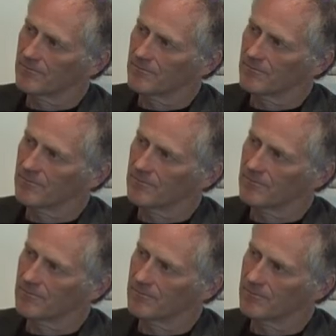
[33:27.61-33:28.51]

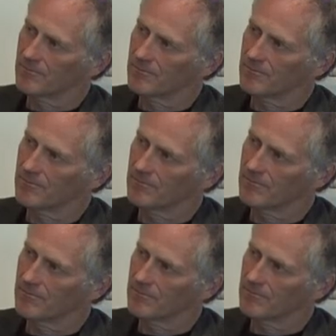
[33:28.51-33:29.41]

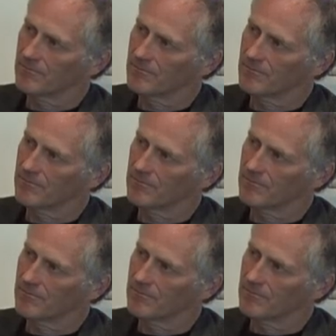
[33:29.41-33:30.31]

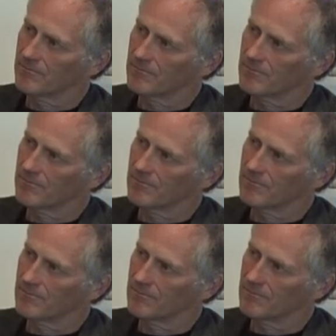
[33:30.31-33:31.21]

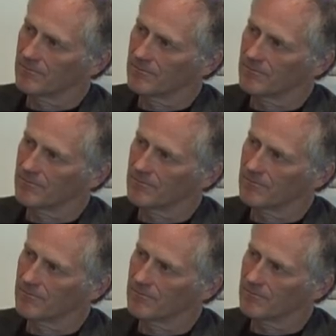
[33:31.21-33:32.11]

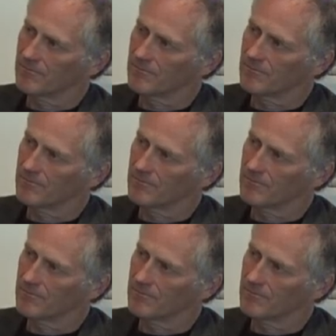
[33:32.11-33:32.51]
This person isn't speaking.